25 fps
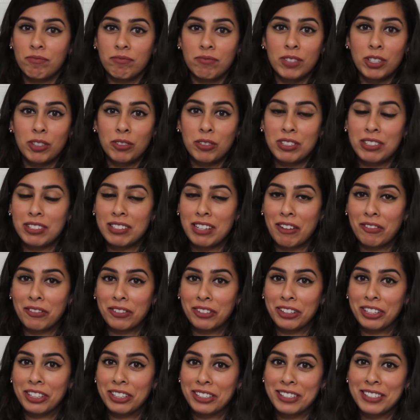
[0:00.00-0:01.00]
you can
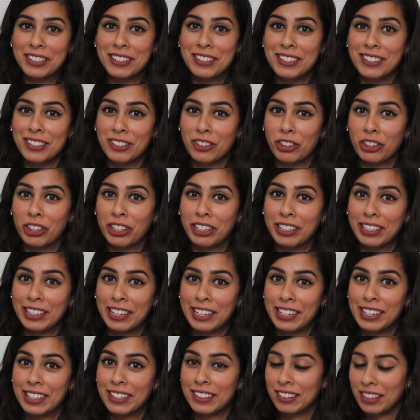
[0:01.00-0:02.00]
definitely consider
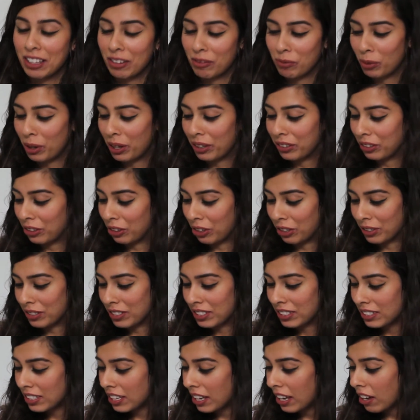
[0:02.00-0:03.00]
getting them while they're on
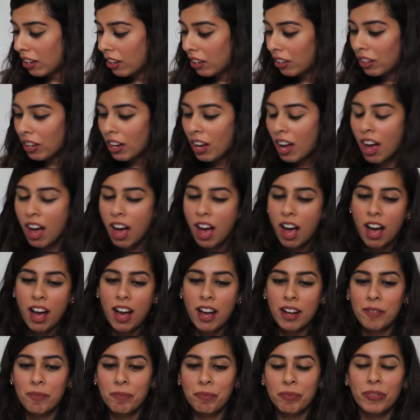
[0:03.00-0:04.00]
sale.
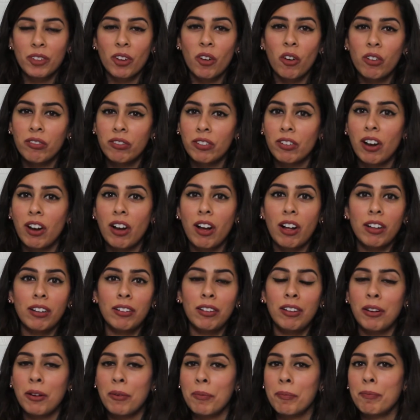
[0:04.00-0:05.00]

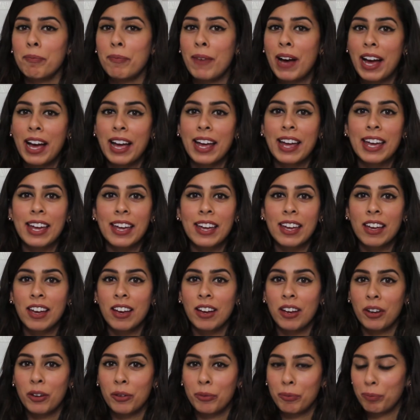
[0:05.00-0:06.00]
Overall, my
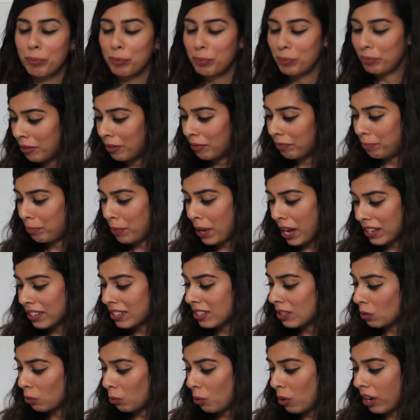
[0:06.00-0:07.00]

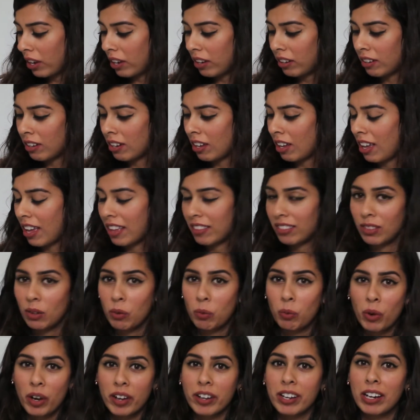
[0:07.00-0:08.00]
best one and the
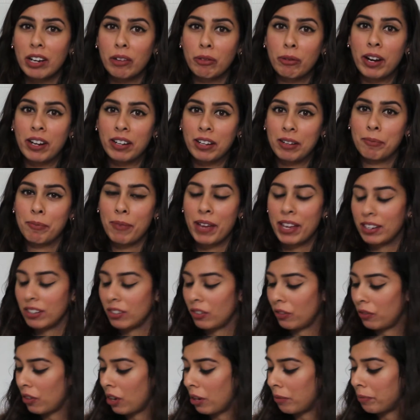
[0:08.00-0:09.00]
one I recommend
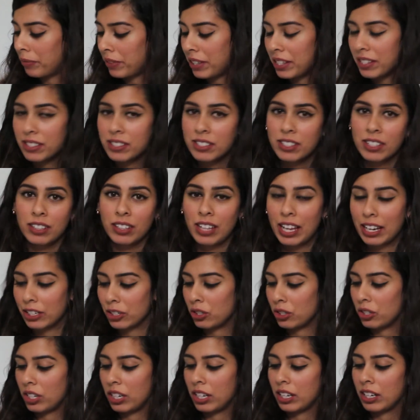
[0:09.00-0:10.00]
from this
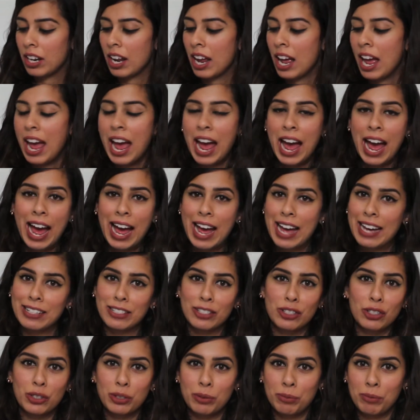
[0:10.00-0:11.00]
collection
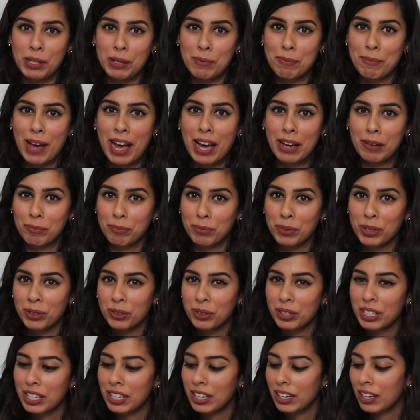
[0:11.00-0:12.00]
has to be Matte
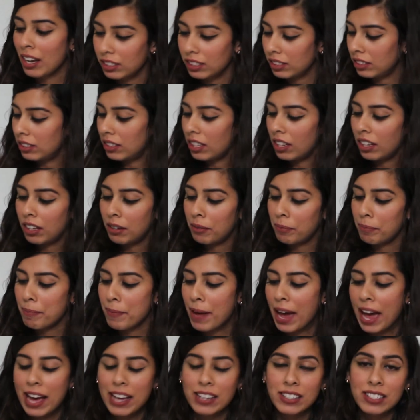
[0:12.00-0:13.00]
Beauty. The
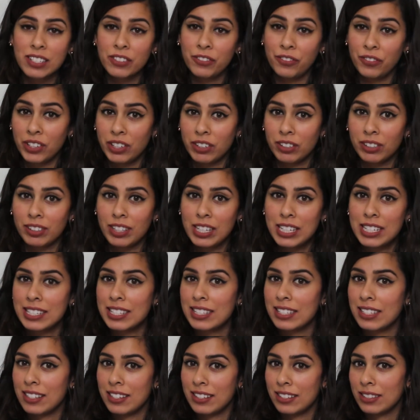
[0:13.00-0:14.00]
Matte
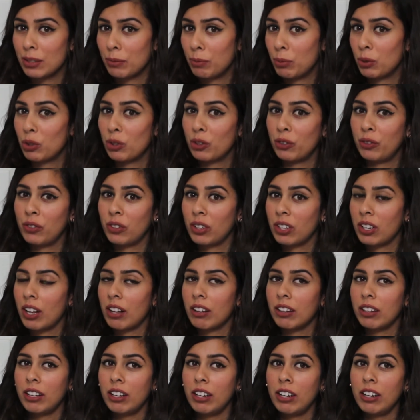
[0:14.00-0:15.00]
Fearless is a beautiful
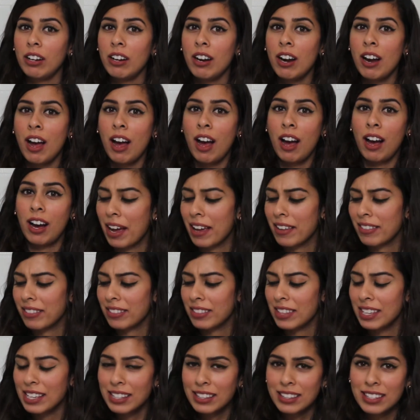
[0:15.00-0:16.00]
color. I
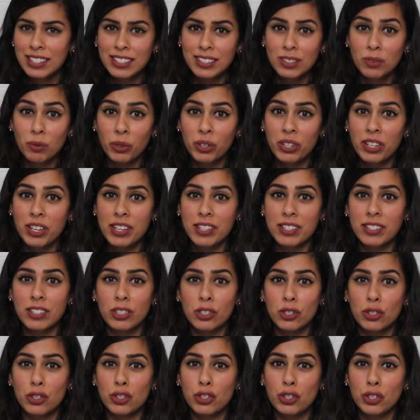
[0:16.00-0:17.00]
think this one is a
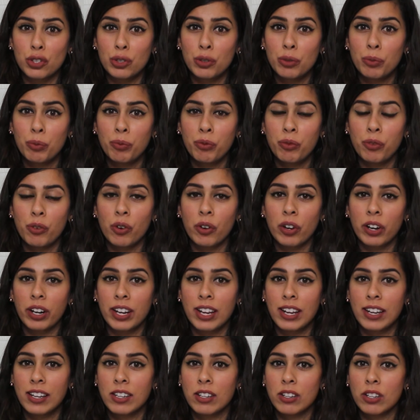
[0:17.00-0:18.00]
dupe for
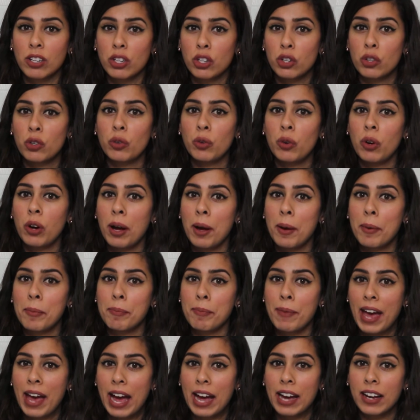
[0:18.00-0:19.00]
a new
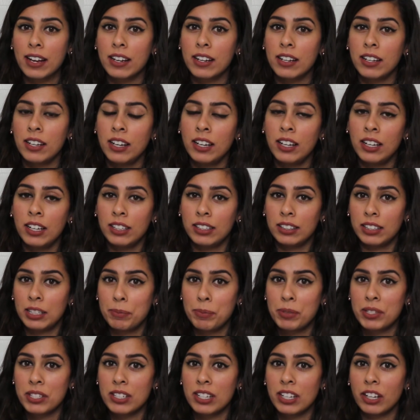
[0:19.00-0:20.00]
MAC
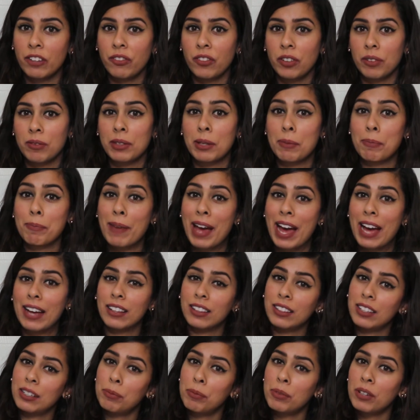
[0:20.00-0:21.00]
lipstick from the
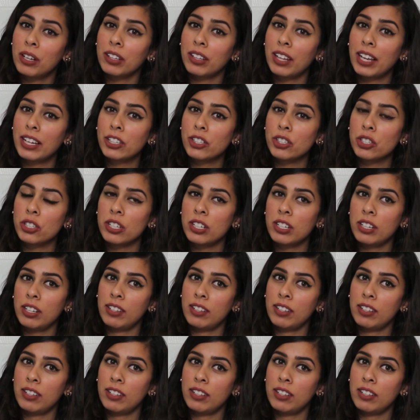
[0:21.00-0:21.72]
Matte Lip collection,